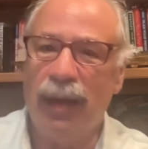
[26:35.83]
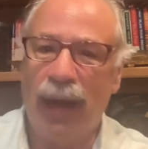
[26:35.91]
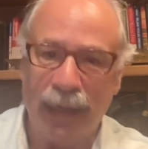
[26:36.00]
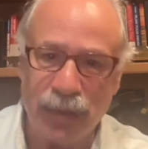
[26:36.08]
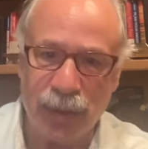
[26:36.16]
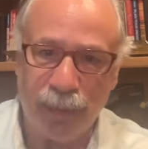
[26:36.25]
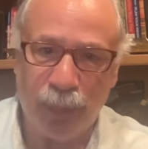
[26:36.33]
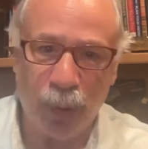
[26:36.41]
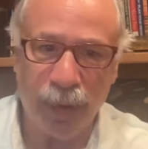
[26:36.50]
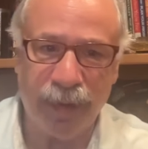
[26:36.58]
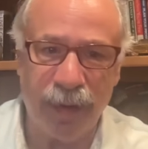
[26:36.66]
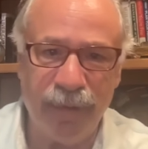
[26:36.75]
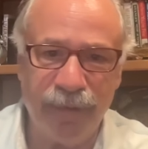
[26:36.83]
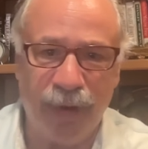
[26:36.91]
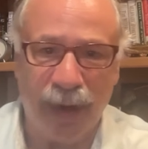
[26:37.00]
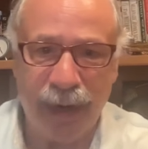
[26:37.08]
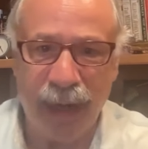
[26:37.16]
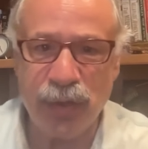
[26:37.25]
I support them
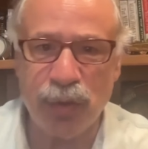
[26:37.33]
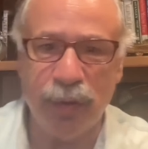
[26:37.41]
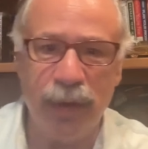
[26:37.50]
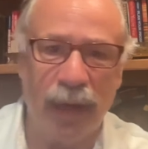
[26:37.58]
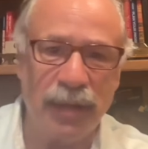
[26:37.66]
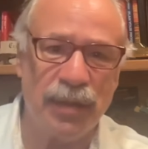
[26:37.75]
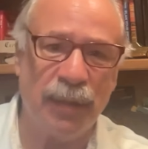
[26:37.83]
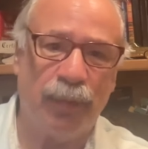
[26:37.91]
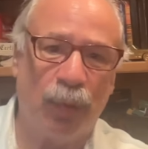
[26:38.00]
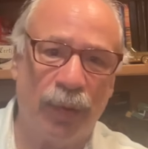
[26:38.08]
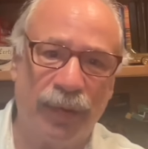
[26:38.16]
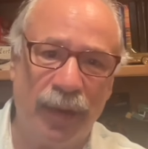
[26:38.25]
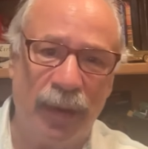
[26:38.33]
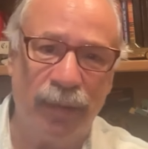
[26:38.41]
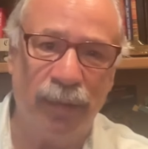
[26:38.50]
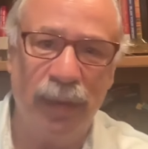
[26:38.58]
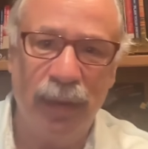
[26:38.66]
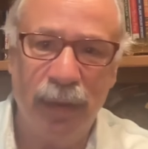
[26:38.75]
financially. I support
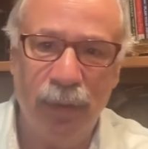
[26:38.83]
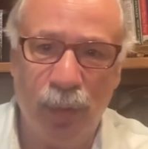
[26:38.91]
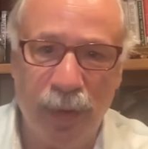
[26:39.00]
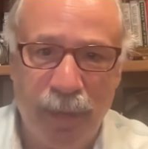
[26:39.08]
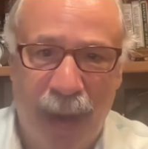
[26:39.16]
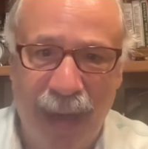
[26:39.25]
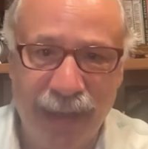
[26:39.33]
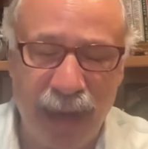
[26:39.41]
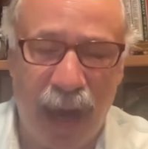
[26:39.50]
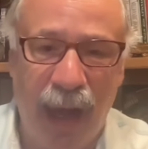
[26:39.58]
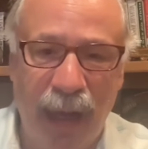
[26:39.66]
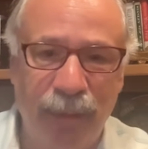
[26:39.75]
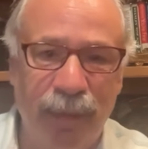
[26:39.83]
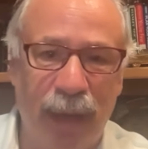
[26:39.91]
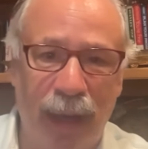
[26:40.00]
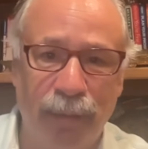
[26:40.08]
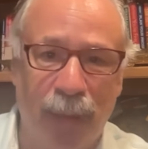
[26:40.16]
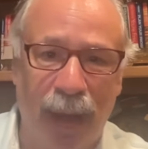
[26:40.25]
them with my
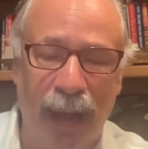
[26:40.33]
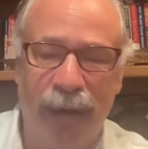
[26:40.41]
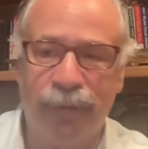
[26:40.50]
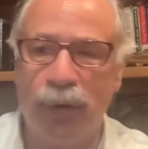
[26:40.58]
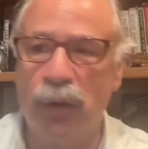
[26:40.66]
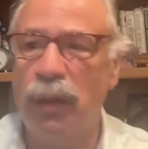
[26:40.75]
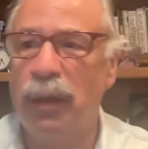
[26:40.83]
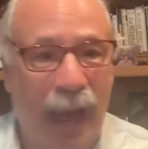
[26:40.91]
time and my effort.